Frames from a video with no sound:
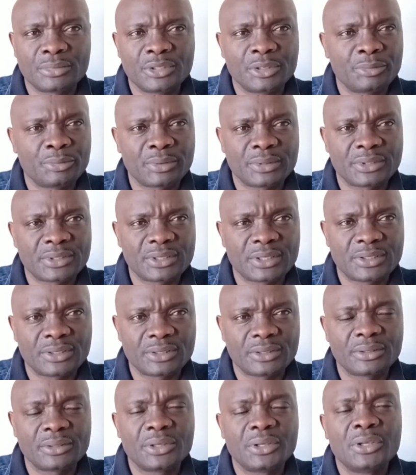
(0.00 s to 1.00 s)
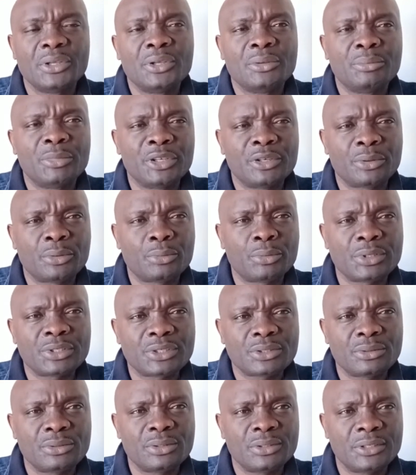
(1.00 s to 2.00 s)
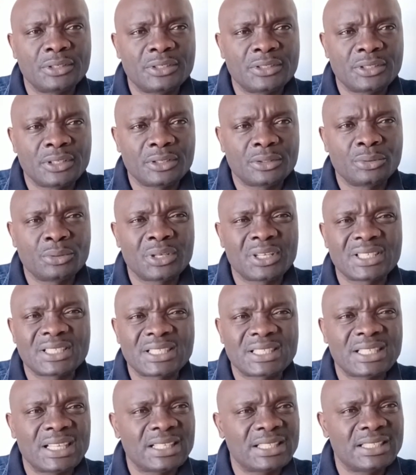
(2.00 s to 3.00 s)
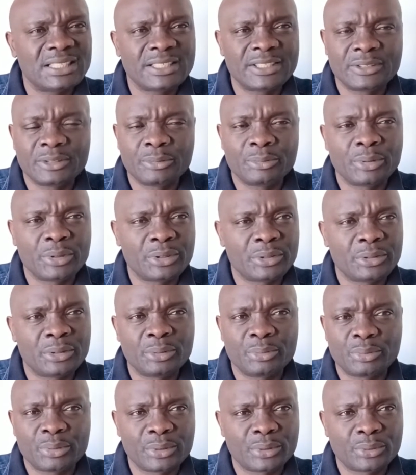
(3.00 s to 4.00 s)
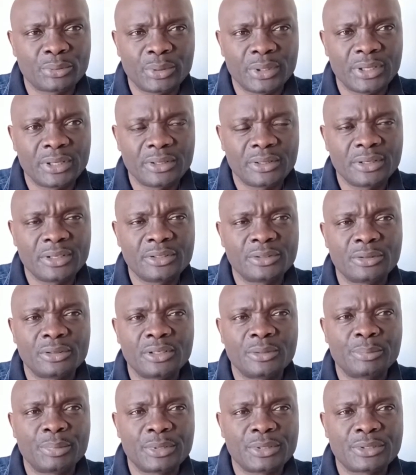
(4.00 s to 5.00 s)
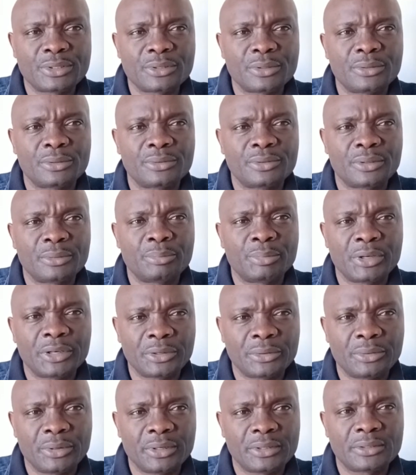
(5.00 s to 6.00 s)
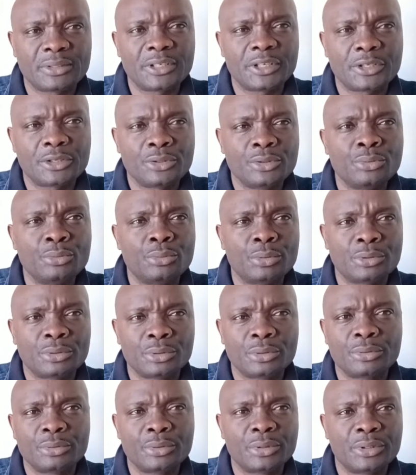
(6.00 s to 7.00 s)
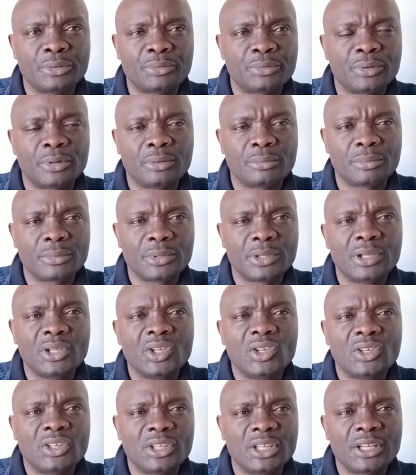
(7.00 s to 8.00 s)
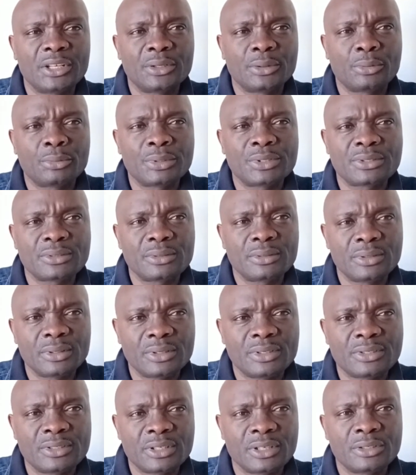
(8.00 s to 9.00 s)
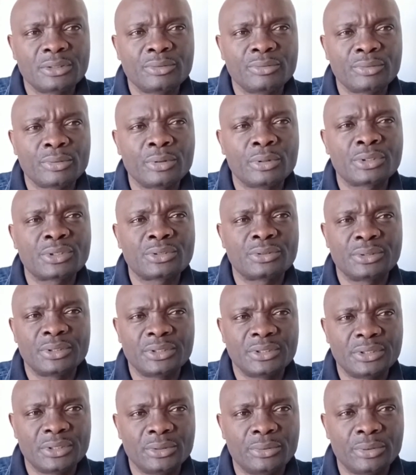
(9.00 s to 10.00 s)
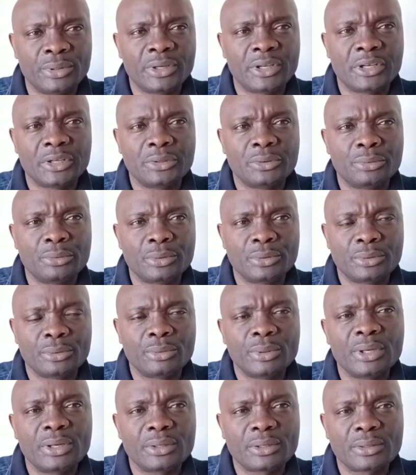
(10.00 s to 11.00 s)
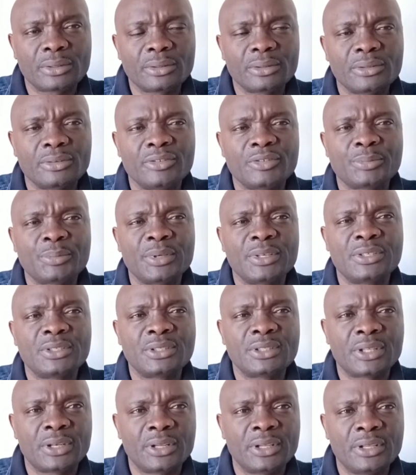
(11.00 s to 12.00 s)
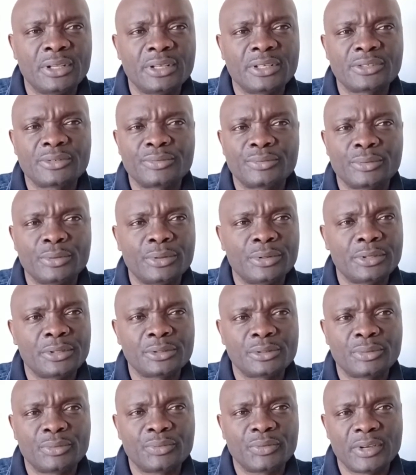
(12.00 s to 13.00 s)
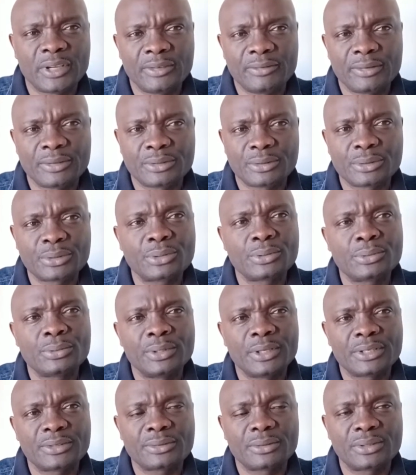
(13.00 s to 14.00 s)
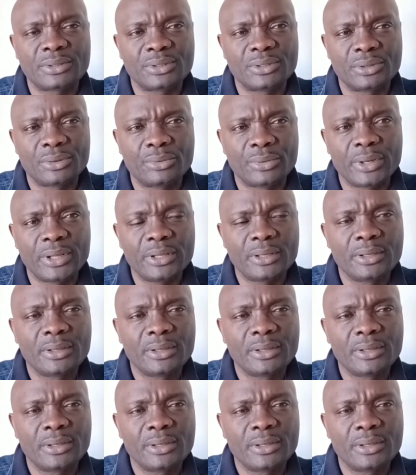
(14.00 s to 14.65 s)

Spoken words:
different settings. But the question is that you can start it in a very different way. It all depends on the background that you want to grow it from. Now, the question is that you've gotten a degree and you want to work. You spend 3 years, 4 years, or 5 years, or 2 years for the degree,